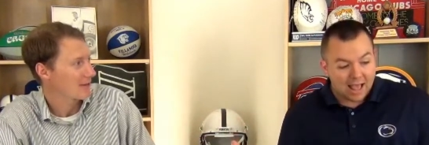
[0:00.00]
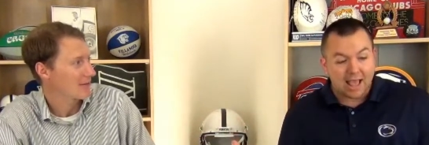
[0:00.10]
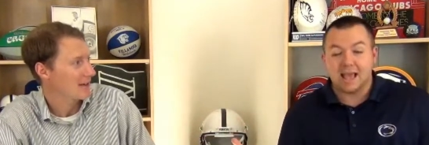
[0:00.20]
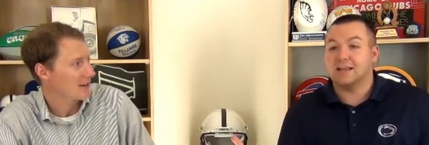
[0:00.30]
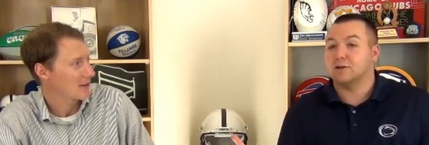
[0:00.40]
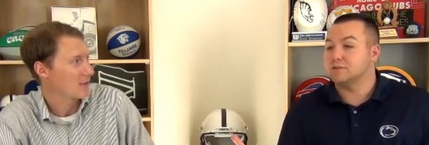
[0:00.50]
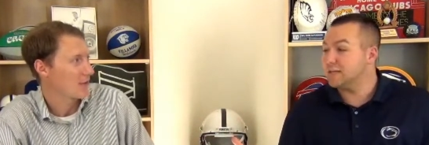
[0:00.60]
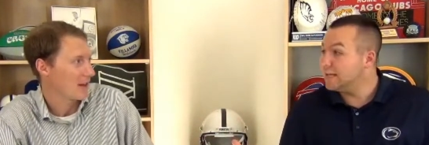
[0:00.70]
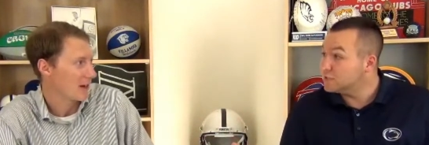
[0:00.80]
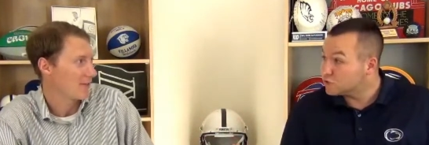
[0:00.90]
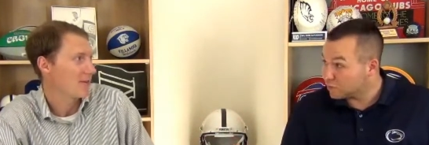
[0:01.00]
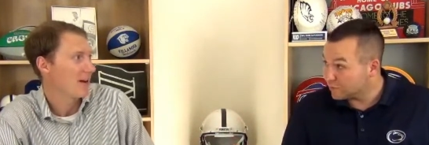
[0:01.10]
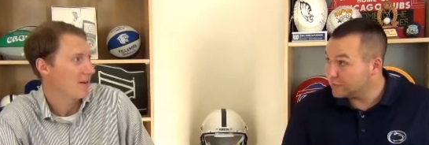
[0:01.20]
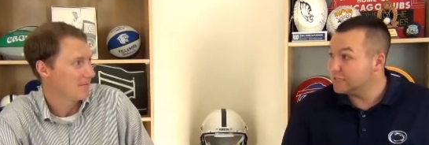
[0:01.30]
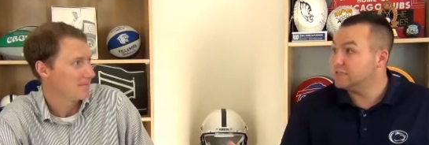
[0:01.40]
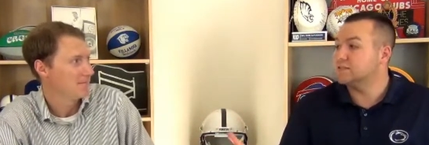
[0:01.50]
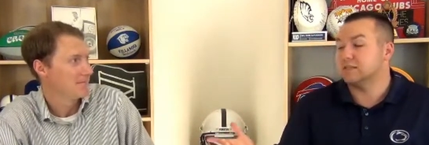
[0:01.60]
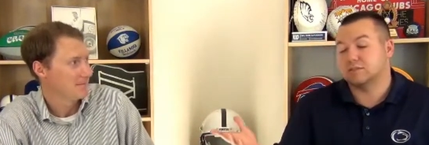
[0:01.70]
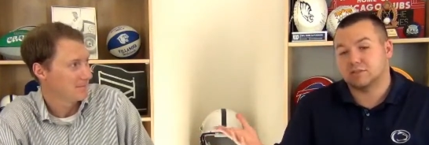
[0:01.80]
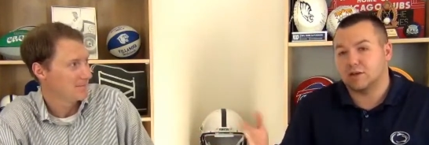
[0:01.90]
Speaker 1: three and years. And there's injuries,
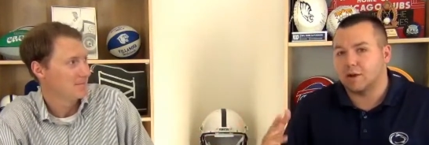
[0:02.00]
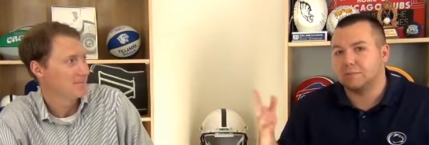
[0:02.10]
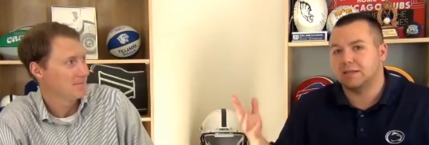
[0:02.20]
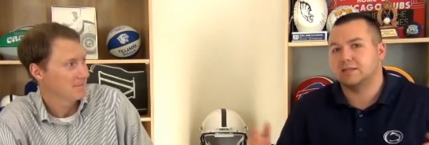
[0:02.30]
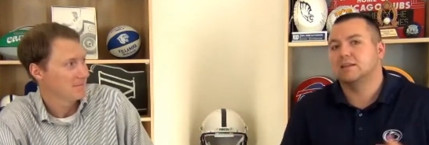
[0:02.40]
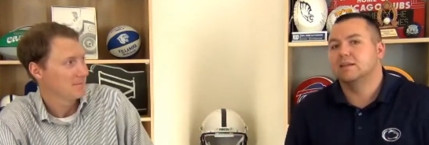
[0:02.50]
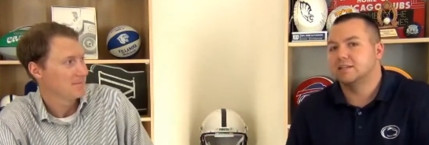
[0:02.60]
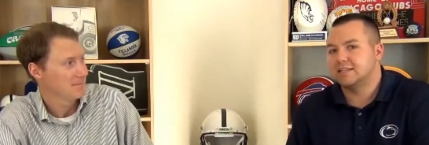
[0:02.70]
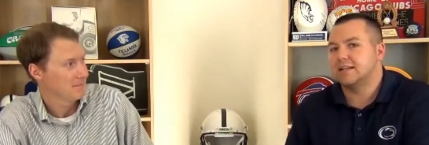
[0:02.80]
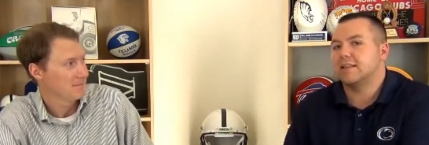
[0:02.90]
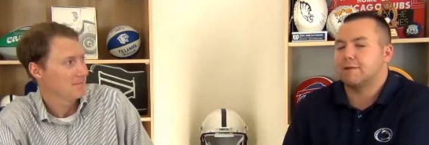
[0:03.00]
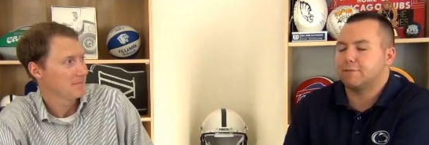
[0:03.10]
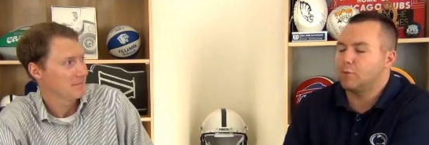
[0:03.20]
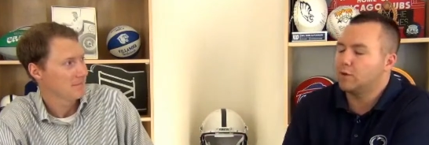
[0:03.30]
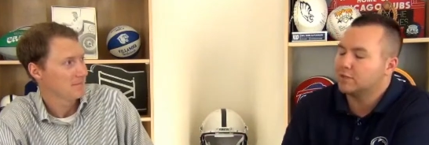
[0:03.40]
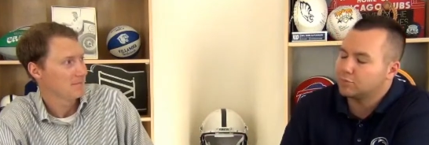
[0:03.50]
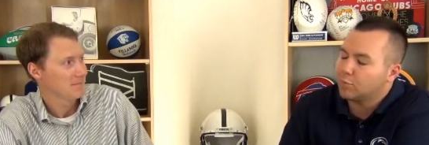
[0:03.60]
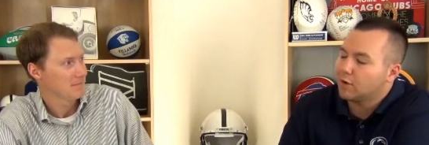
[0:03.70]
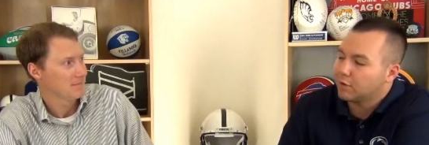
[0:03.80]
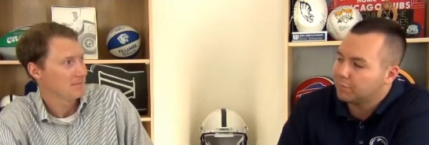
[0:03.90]
and so I mean, take that for what it's
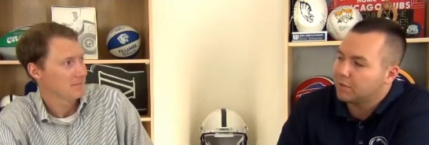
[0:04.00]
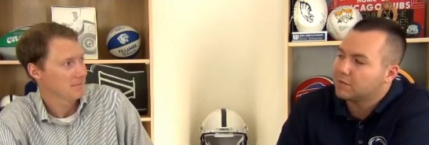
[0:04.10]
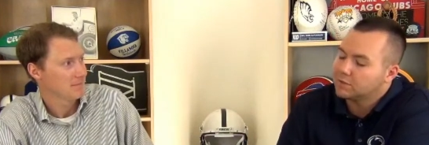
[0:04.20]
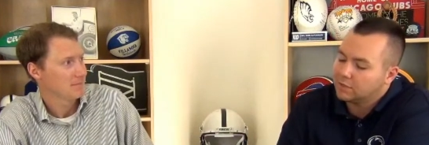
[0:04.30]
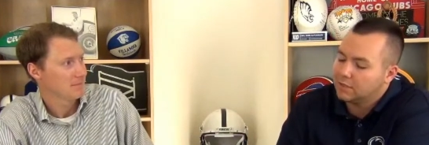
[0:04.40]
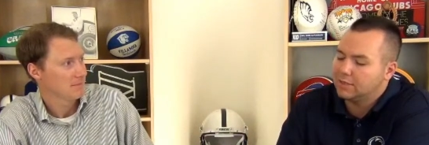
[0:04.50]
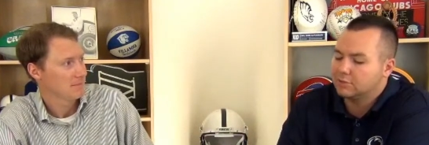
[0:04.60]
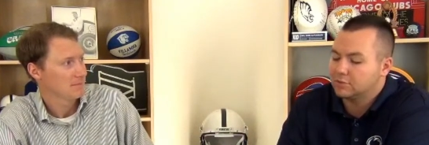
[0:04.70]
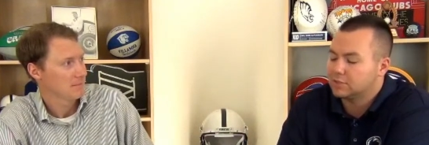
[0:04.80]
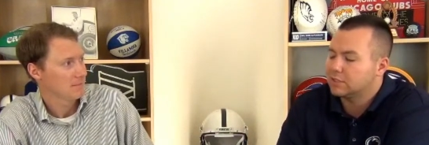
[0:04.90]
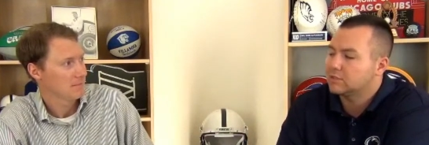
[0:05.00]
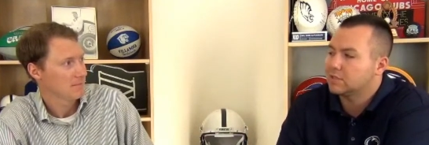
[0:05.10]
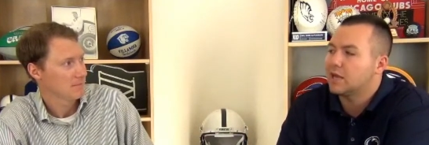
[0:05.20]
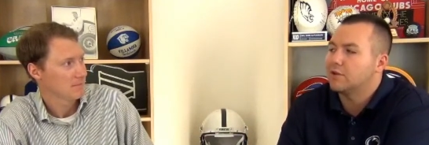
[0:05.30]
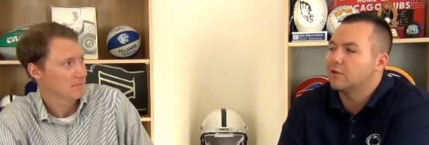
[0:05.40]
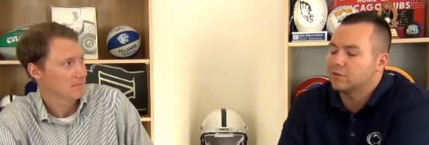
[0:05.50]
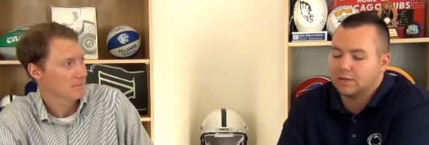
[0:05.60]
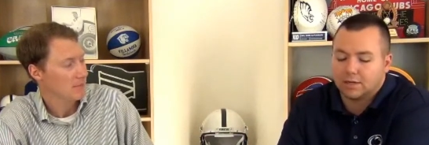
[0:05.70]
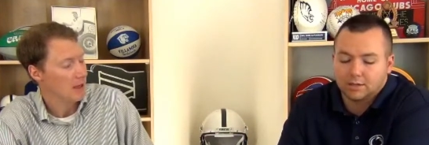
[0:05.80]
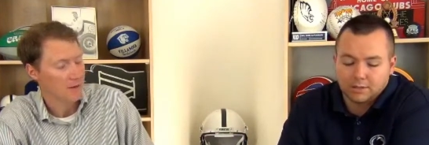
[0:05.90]
worth. But an interesting side note
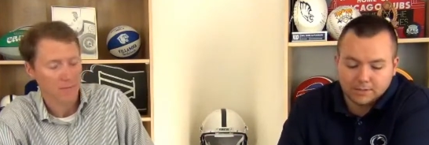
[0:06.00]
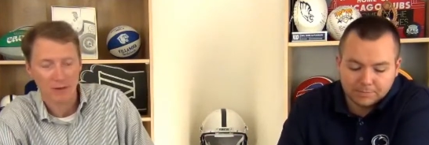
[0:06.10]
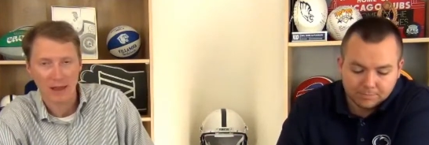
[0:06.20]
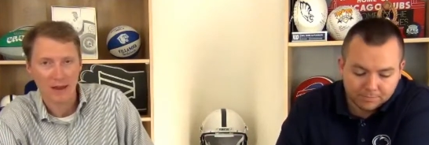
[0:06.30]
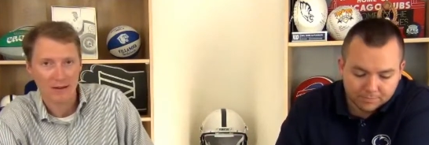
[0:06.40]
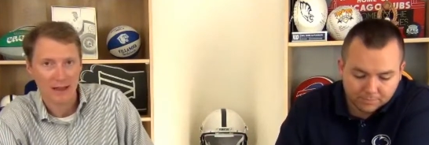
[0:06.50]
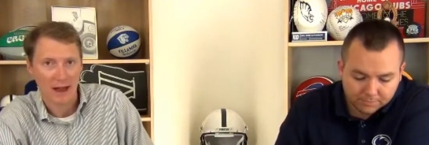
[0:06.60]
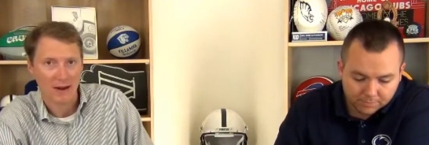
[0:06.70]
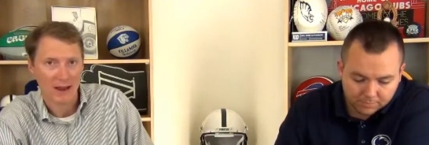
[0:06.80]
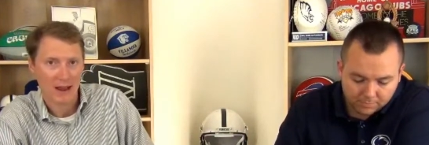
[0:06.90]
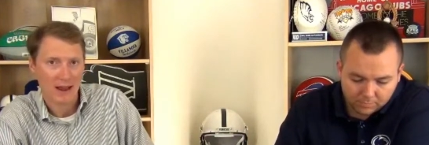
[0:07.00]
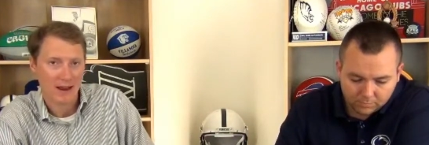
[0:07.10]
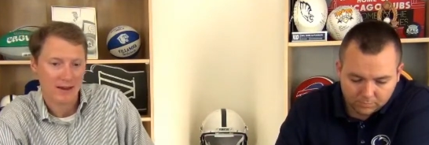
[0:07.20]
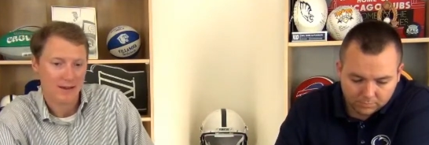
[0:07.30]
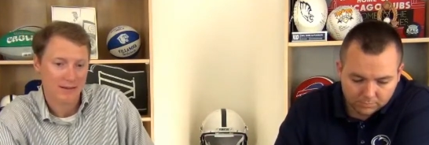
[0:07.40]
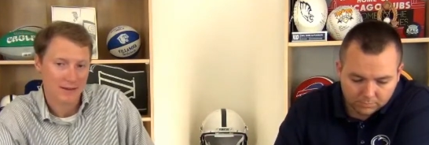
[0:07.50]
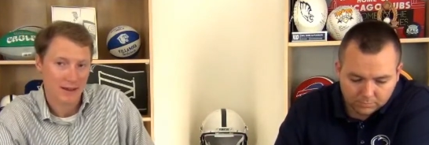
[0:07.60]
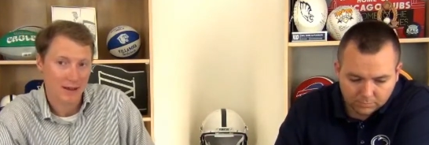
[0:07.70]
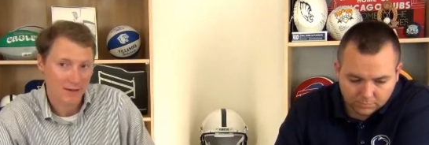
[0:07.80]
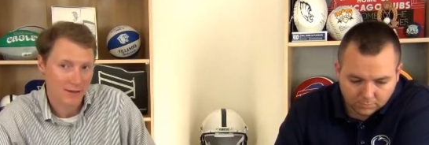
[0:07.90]
there.
Speaker 2: Yeah, without a doubt. And,
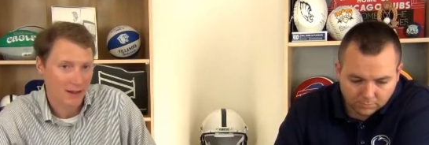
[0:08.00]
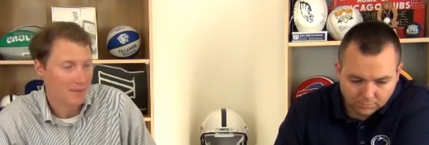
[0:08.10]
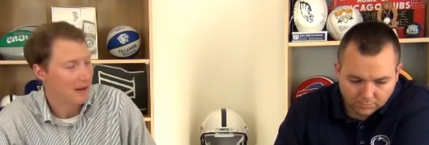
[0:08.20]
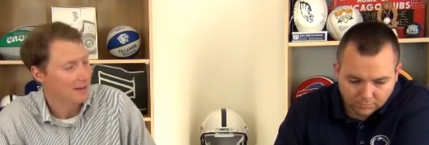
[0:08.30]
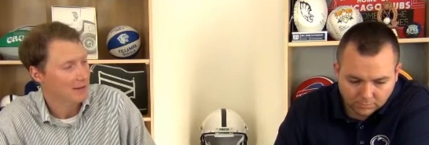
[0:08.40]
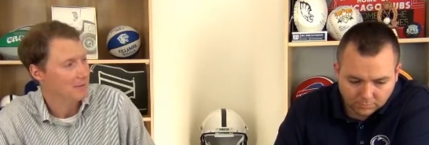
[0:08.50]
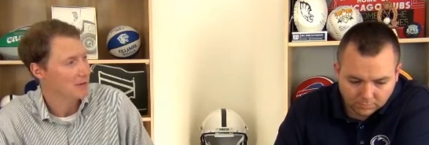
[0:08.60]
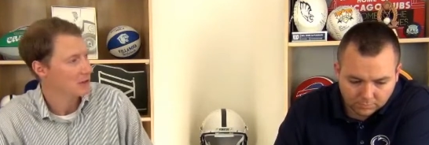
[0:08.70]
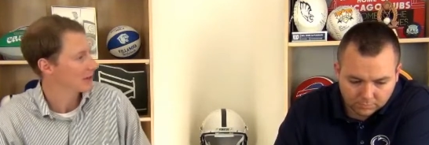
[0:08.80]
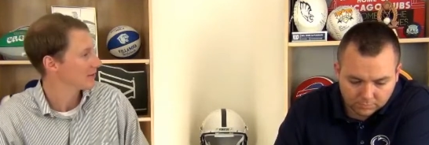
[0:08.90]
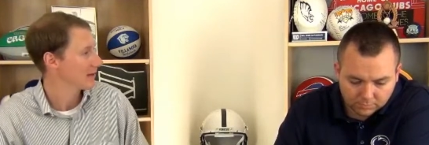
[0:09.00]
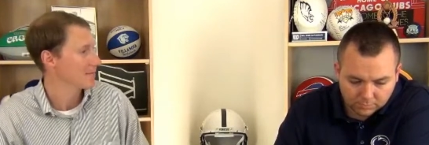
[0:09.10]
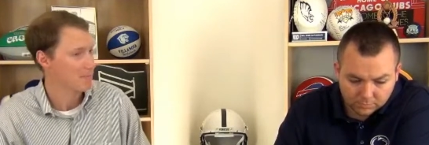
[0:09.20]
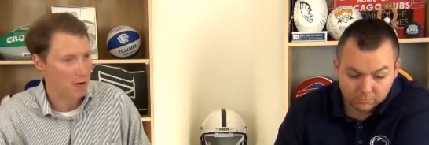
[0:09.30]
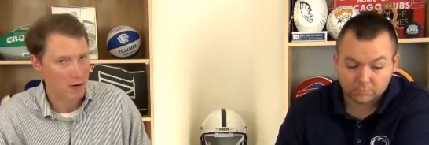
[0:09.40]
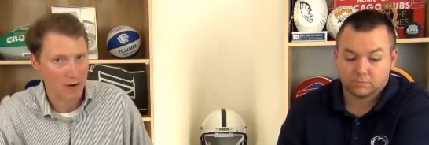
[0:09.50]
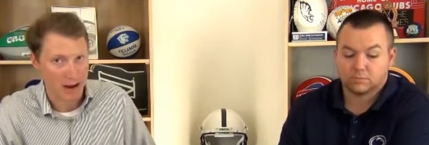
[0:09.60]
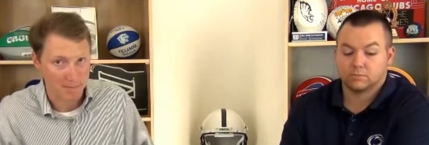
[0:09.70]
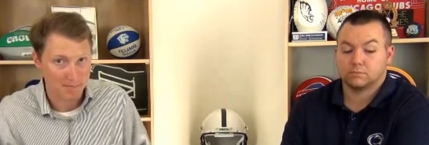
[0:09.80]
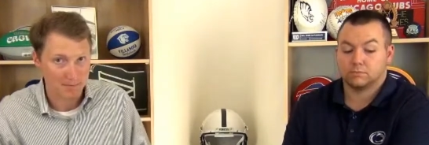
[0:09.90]
the other thing about this Michigan State
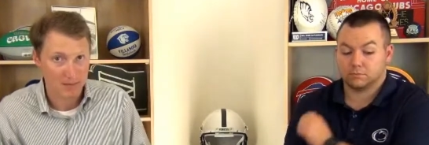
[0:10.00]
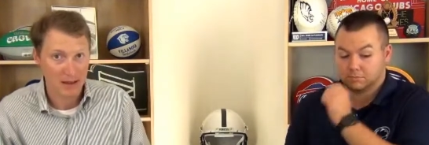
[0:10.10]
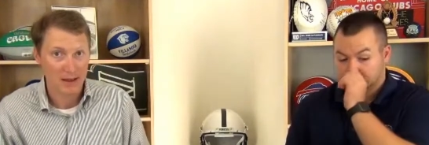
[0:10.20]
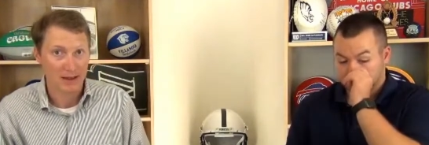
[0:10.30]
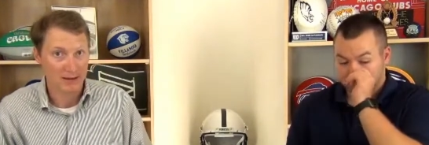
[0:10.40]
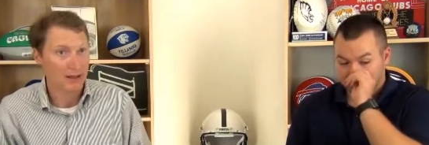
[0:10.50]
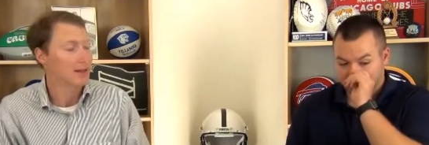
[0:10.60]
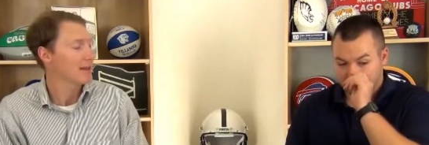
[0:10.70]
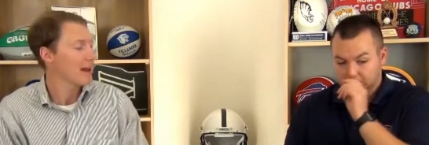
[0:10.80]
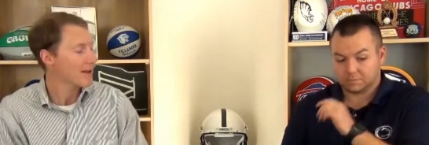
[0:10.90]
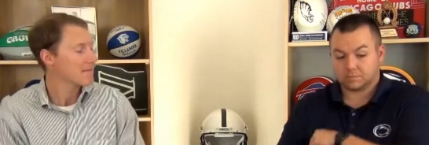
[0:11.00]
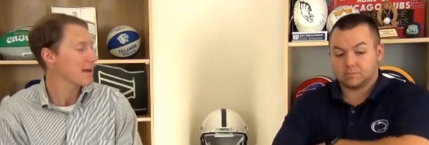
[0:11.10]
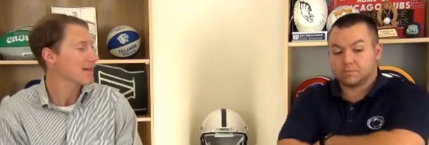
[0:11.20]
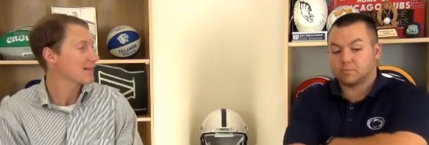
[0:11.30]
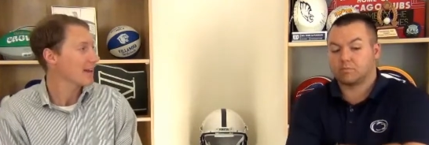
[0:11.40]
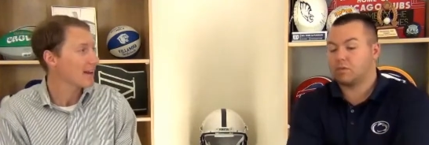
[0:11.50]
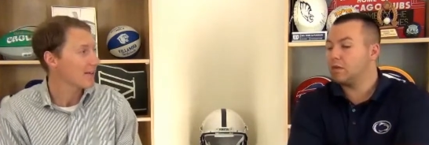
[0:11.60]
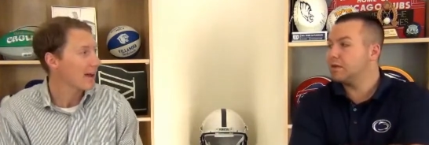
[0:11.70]
program is that they and Penn State have